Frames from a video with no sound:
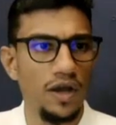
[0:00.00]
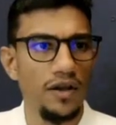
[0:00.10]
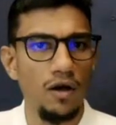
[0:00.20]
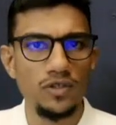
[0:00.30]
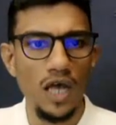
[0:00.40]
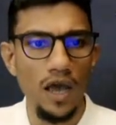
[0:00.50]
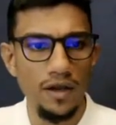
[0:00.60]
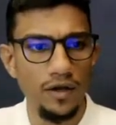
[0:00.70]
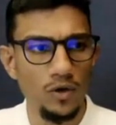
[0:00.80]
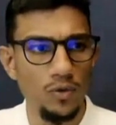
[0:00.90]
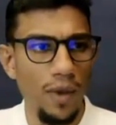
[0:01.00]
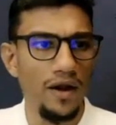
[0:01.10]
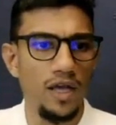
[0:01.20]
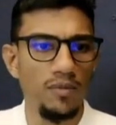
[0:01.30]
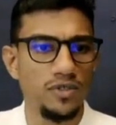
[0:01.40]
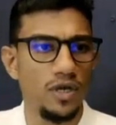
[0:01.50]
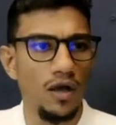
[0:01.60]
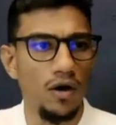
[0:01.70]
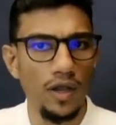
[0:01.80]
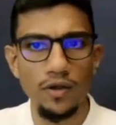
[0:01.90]
right now sign into Matt Damon's
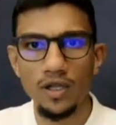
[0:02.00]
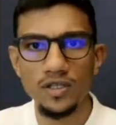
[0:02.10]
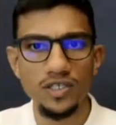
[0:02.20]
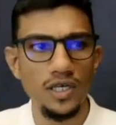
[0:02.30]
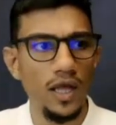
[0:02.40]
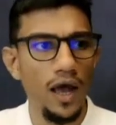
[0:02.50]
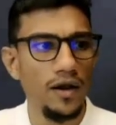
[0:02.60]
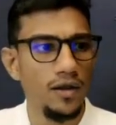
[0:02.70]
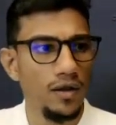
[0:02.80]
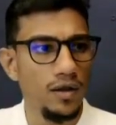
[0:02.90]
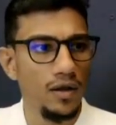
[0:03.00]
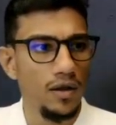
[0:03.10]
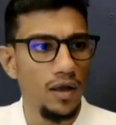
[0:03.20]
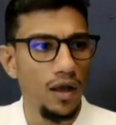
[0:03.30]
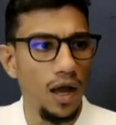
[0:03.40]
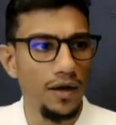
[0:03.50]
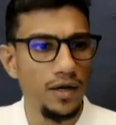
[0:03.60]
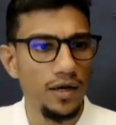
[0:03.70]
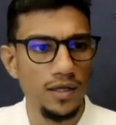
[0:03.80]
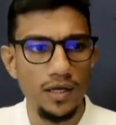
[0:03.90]
account, and you can see that
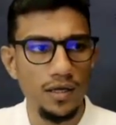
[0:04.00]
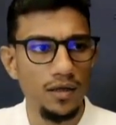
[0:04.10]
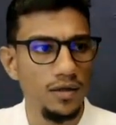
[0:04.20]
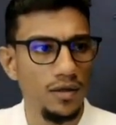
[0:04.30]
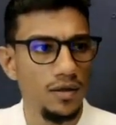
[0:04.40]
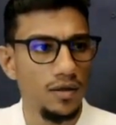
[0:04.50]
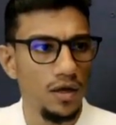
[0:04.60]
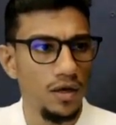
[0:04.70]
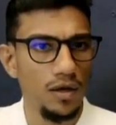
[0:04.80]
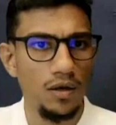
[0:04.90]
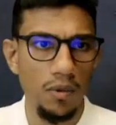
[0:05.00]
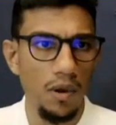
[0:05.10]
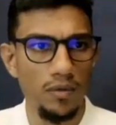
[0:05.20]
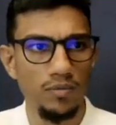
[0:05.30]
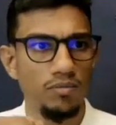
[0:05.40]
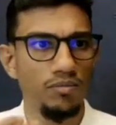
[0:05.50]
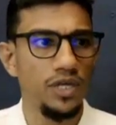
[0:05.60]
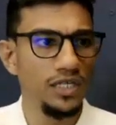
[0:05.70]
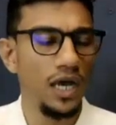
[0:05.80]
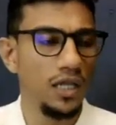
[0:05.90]
under
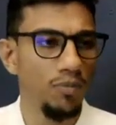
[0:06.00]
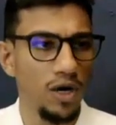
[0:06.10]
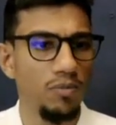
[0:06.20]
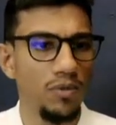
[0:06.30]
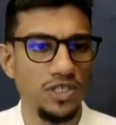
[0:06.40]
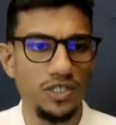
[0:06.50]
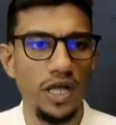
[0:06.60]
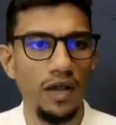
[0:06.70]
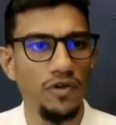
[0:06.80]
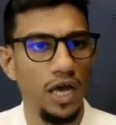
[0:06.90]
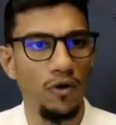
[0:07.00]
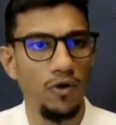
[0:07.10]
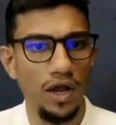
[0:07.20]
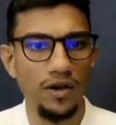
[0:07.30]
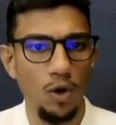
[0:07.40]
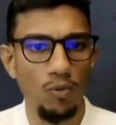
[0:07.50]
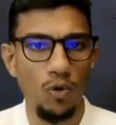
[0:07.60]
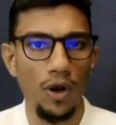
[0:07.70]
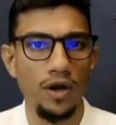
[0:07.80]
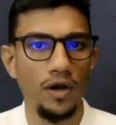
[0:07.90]
these are the permissions that we have right now
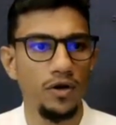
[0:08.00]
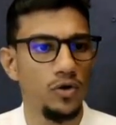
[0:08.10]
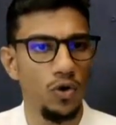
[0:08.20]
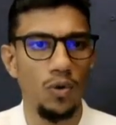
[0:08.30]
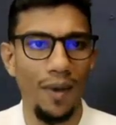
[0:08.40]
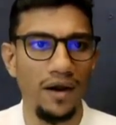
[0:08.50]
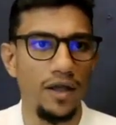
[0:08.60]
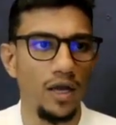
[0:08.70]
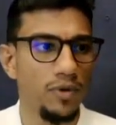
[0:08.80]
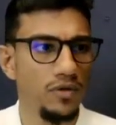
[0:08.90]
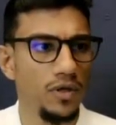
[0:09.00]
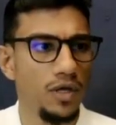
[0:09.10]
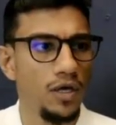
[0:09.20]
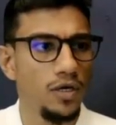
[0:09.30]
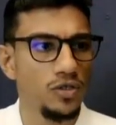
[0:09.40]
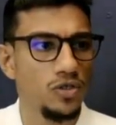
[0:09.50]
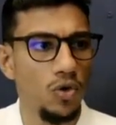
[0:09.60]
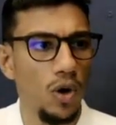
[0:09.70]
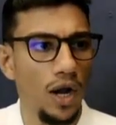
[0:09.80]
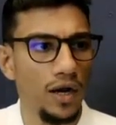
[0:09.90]
provided to Matt Damon.
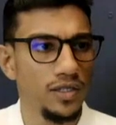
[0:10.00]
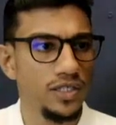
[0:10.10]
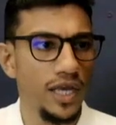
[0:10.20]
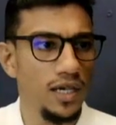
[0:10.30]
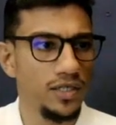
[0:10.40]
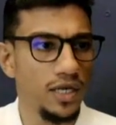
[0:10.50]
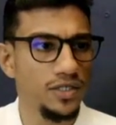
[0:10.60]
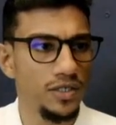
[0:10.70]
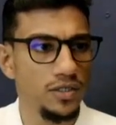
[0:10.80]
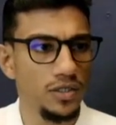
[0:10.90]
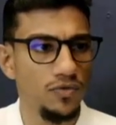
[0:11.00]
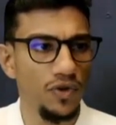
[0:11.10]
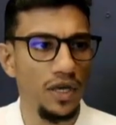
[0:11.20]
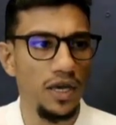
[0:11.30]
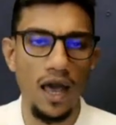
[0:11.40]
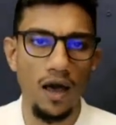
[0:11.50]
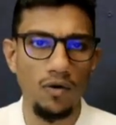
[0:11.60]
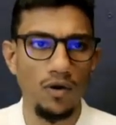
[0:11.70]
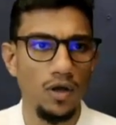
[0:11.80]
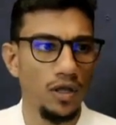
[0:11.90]
So under the sales sections, we
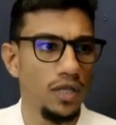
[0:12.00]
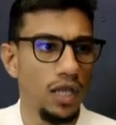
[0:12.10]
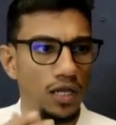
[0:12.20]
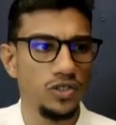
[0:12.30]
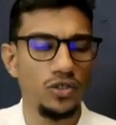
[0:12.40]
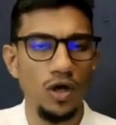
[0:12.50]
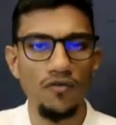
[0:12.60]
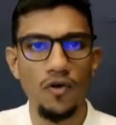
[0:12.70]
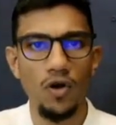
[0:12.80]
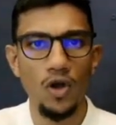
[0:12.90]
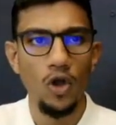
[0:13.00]
have the list of